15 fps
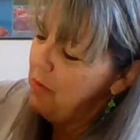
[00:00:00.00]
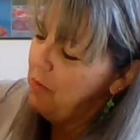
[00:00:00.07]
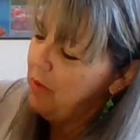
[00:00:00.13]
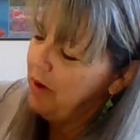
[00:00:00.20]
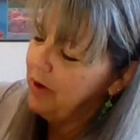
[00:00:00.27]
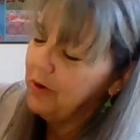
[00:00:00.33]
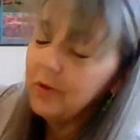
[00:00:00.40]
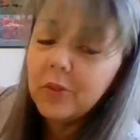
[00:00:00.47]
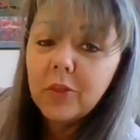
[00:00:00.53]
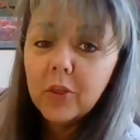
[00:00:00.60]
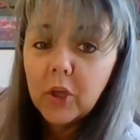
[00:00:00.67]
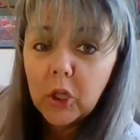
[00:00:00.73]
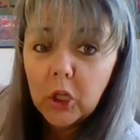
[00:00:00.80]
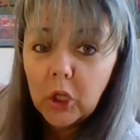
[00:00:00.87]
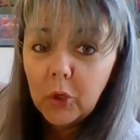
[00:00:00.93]
where
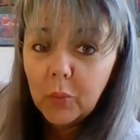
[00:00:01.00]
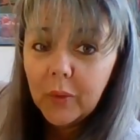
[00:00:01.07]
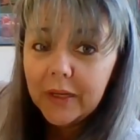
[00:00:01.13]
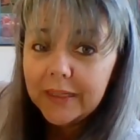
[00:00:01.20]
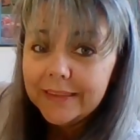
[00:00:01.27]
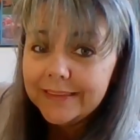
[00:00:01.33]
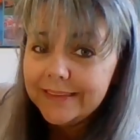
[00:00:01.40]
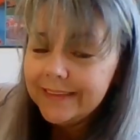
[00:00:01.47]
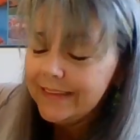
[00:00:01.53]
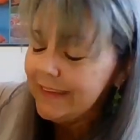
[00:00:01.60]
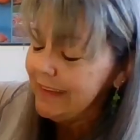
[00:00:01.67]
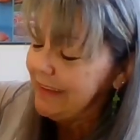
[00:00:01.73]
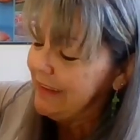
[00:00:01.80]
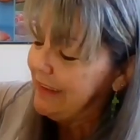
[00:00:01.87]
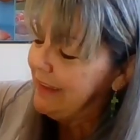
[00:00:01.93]
the glue was,